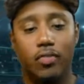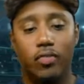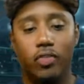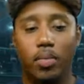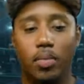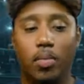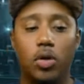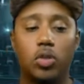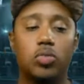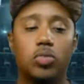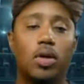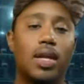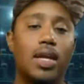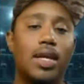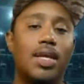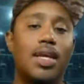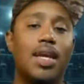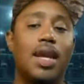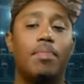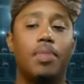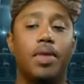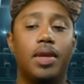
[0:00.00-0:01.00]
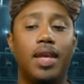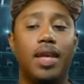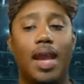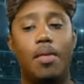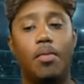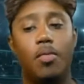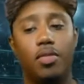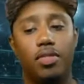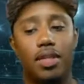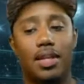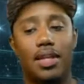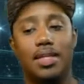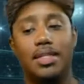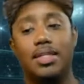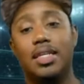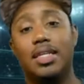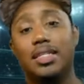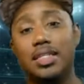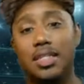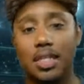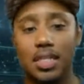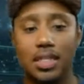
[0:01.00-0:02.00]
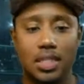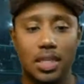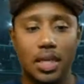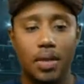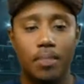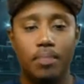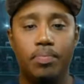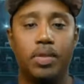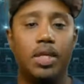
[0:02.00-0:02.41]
For the most part, they kept the game within a distance.